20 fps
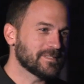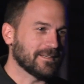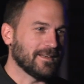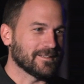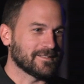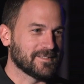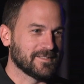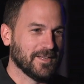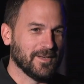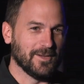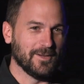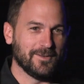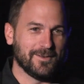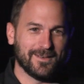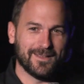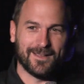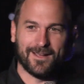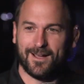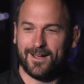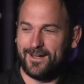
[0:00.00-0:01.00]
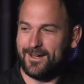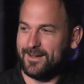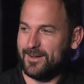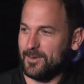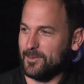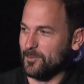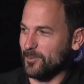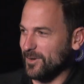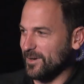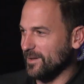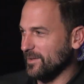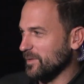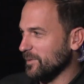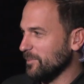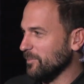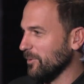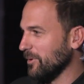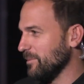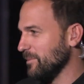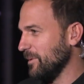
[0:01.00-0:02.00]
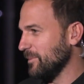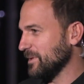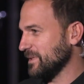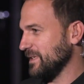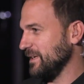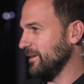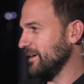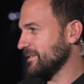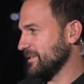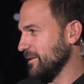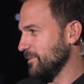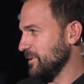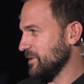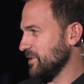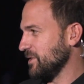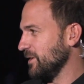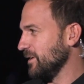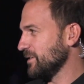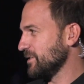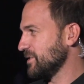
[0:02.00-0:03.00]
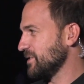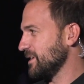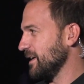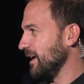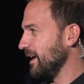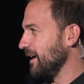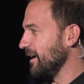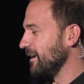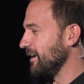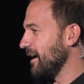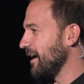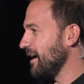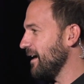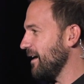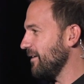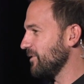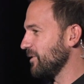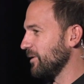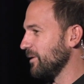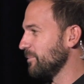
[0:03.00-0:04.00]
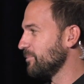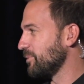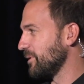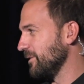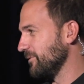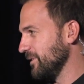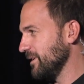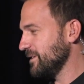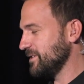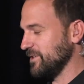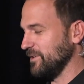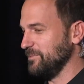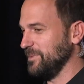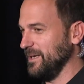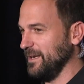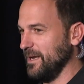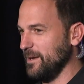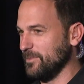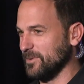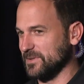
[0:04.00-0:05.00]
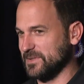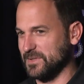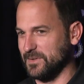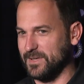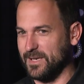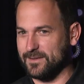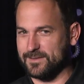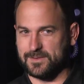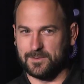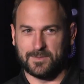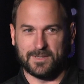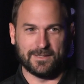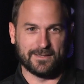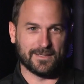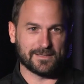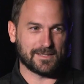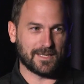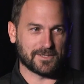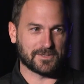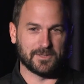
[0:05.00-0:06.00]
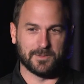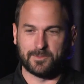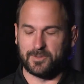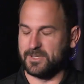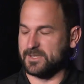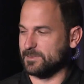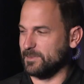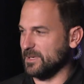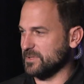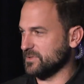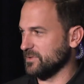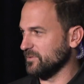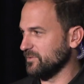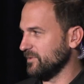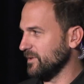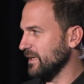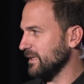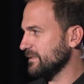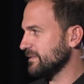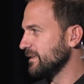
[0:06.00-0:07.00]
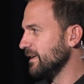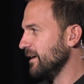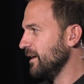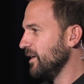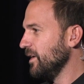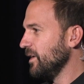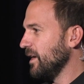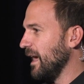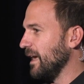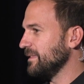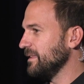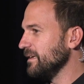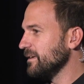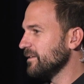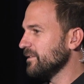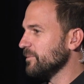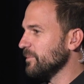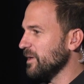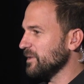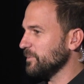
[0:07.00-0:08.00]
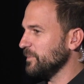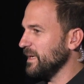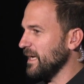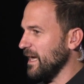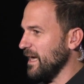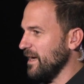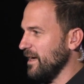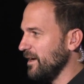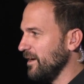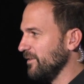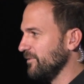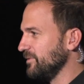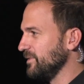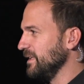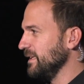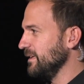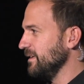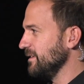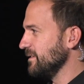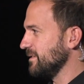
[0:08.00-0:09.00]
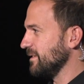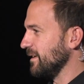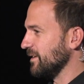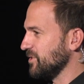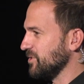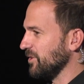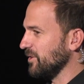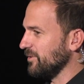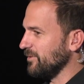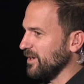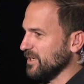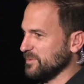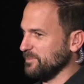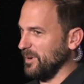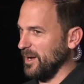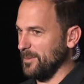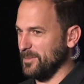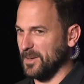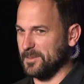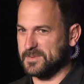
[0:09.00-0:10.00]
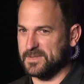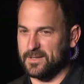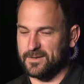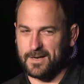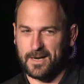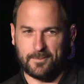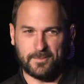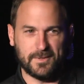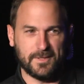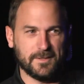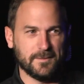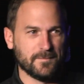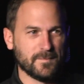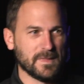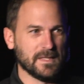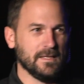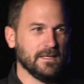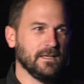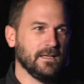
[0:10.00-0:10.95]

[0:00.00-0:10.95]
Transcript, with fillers: I'm Scott Stone. I am one of the board members here at Summit Church, and I have the privilege of being able to announce something that's actually pretty special for us. At the end of the month, we have these uh, Sugar Rush pop-ups that are happening.